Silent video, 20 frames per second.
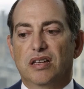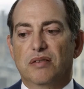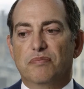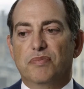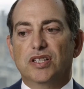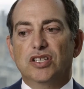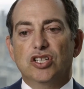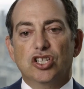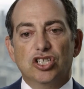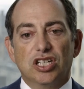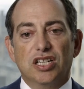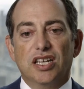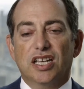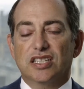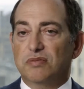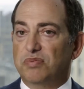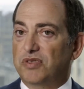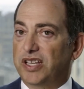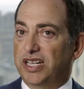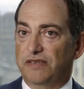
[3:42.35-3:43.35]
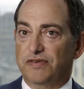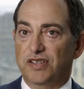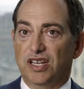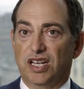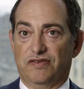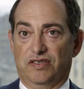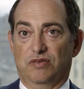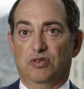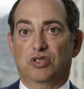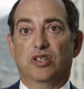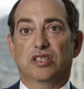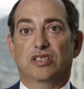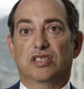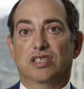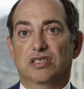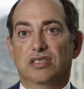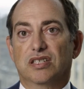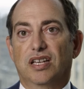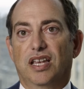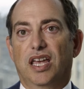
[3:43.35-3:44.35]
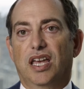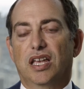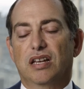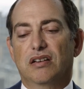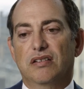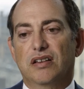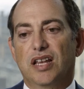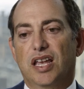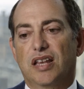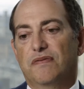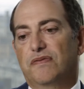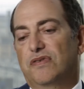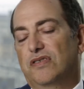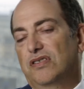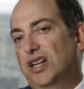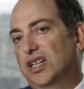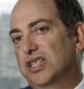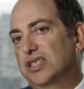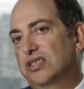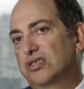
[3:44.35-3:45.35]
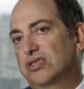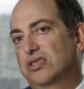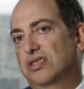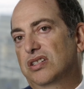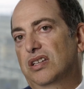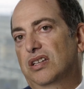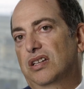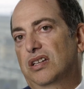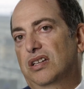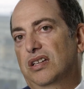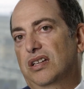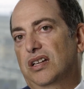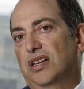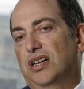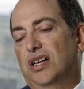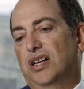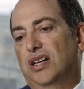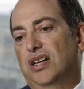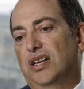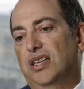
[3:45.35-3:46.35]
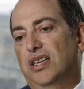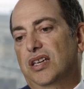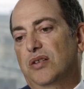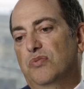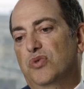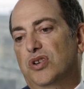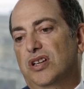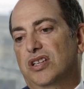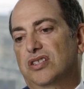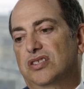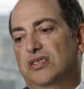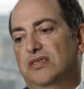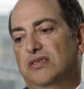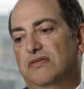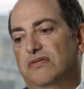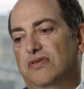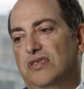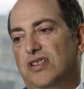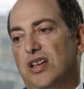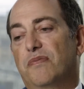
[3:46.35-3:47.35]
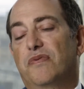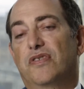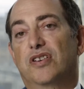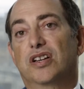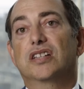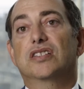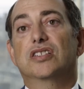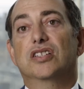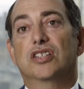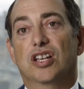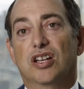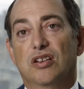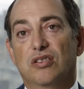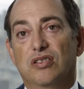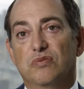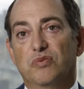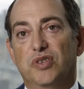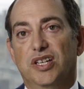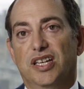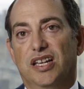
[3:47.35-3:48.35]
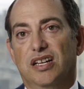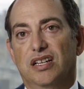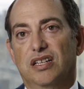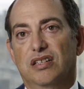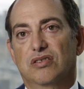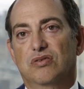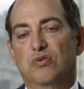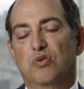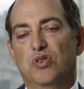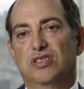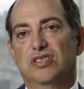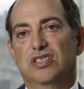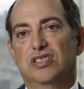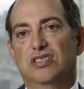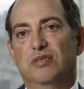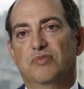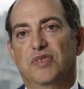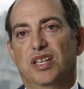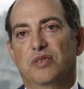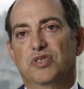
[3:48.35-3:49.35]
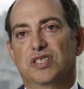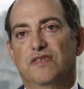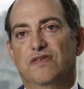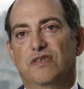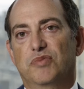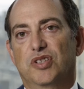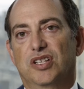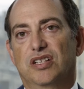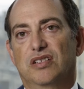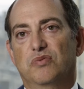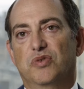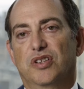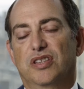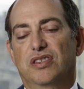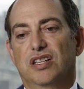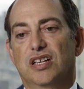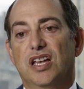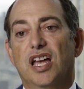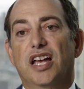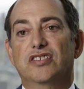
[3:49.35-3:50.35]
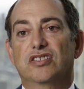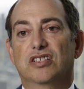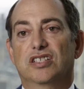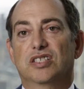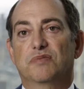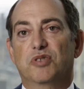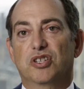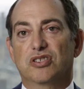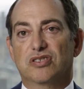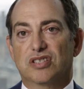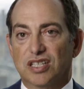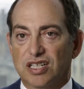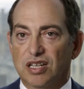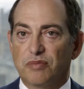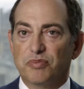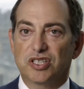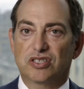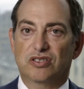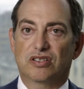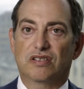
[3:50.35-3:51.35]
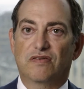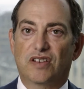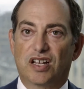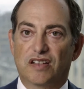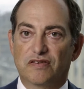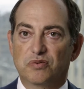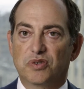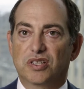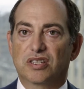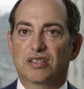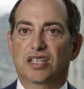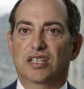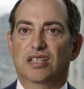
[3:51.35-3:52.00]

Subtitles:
But usually as a plaintiff, you have some choices. And for us, it was comforting to know that we had a court system that was familiar with the kinds of disputes that companies are involved with.